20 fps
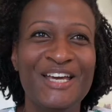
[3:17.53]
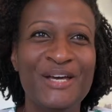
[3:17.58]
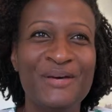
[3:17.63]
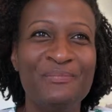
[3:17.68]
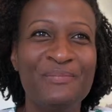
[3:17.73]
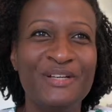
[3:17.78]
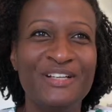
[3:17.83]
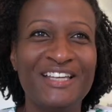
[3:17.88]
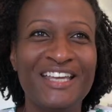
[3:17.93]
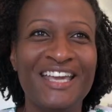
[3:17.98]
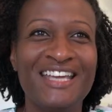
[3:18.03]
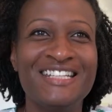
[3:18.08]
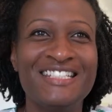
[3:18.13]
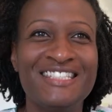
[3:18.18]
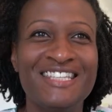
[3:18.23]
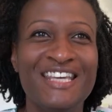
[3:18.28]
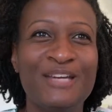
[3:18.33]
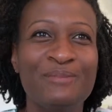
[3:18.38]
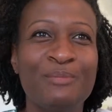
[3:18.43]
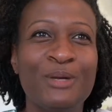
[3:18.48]
Bill Gates
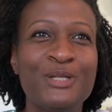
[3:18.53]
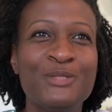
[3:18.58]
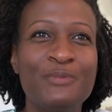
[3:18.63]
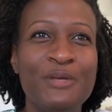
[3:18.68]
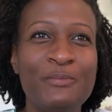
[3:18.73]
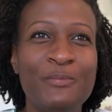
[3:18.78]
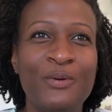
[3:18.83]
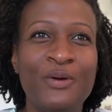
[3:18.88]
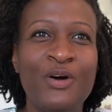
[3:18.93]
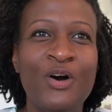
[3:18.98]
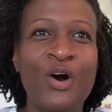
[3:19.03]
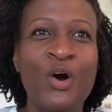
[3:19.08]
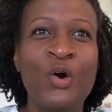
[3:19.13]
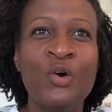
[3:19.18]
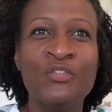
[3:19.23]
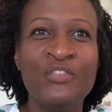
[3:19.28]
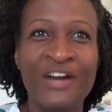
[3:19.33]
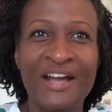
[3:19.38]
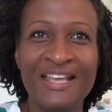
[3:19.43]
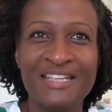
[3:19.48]
said most people
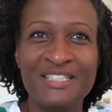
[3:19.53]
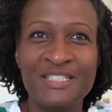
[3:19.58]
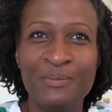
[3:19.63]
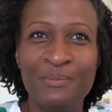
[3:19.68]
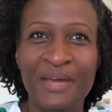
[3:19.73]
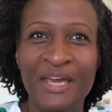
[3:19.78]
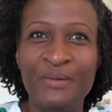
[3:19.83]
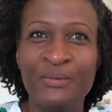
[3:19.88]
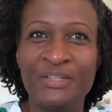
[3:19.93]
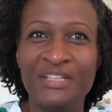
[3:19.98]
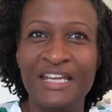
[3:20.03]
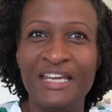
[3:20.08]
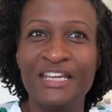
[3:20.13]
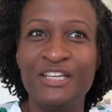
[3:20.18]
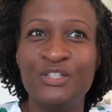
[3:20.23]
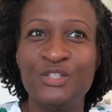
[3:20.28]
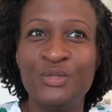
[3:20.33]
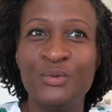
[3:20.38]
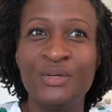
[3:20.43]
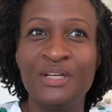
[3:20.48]
overestimate what they can
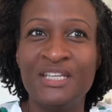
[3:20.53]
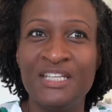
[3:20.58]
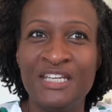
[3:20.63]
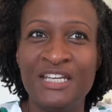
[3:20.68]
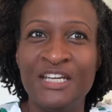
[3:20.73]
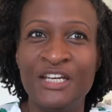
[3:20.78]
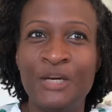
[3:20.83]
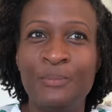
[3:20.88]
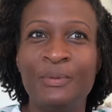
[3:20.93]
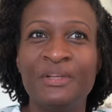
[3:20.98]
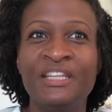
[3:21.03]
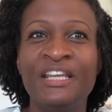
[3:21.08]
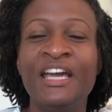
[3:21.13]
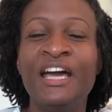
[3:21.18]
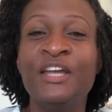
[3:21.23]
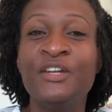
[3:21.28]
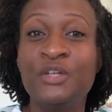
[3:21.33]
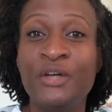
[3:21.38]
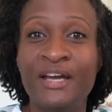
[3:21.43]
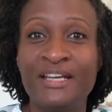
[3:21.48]
do in a year, but they
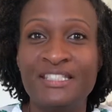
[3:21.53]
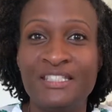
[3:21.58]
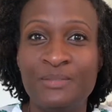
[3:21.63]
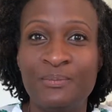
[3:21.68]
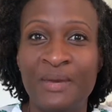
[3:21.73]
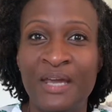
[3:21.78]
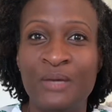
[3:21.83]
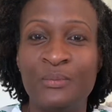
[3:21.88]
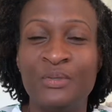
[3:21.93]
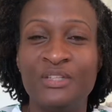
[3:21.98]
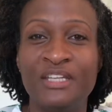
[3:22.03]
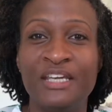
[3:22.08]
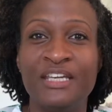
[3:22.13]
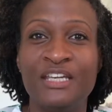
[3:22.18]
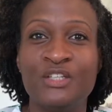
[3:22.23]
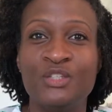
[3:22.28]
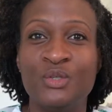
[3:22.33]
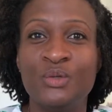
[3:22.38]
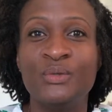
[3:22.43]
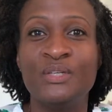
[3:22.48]
underestimate what they
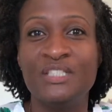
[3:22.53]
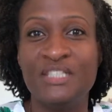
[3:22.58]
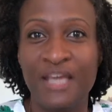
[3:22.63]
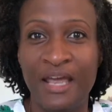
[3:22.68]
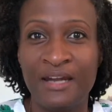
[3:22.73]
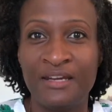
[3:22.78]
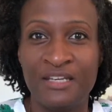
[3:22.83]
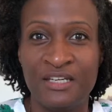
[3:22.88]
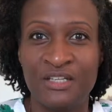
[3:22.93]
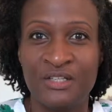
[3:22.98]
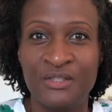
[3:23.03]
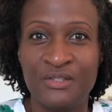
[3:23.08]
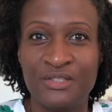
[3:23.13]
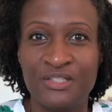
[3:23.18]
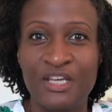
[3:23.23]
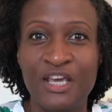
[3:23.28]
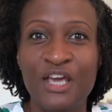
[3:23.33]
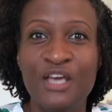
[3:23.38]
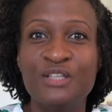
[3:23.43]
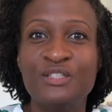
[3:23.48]
can do in 10 years.
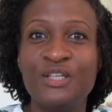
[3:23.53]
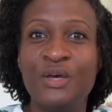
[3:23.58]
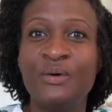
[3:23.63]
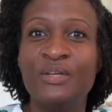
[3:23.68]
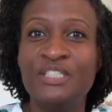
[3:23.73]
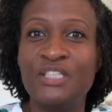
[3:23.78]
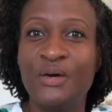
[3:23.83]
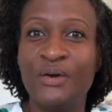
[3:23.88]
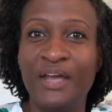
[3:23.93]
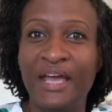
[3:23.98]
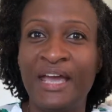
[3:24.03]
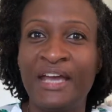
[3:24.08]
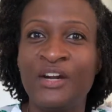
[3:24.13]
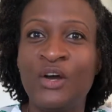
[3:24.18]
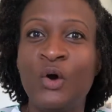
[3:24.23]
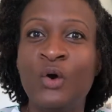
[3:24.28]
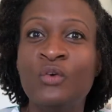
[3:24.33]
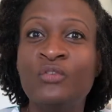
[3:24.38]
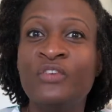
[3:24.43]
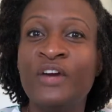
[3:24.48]
So it's okay to
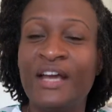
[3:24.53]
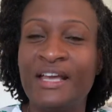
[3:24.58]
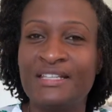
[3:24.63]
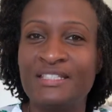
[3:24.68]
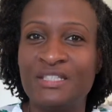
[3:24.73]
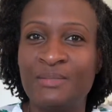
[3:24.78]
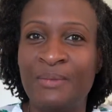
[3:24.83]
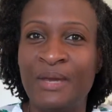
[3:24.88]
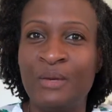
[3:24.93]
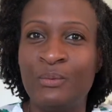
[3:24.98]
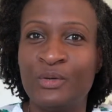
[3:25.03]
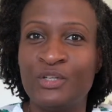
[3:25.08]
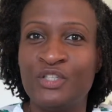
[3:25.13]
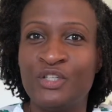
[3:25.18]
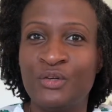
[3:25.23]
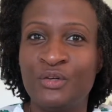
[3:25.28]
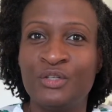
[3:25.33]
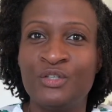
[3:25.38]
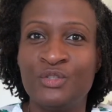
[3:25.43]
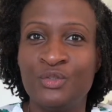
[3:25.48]
overestimate what you're
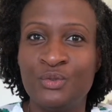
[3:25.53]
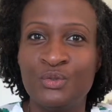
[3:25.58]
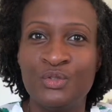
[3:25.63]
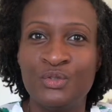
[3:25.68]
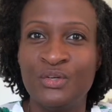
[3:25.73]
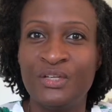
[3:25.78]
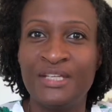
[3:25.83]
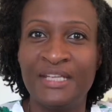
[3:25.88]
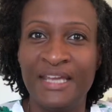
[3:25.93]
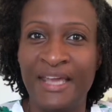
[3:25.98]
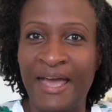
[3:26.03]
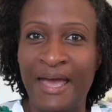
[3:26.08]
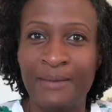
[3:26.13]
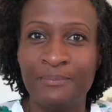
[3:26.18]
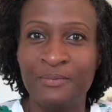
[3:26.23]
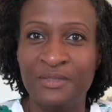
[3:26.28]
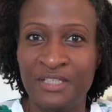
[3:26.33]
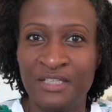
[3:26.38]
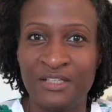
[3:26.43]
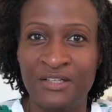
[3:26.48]
going to do during the gap
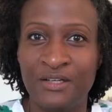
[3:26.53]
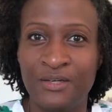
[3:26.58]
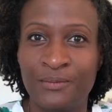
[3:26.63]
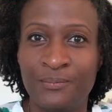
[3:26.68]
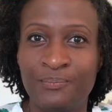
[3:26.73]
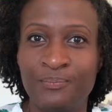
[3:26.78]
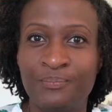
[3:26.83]
year.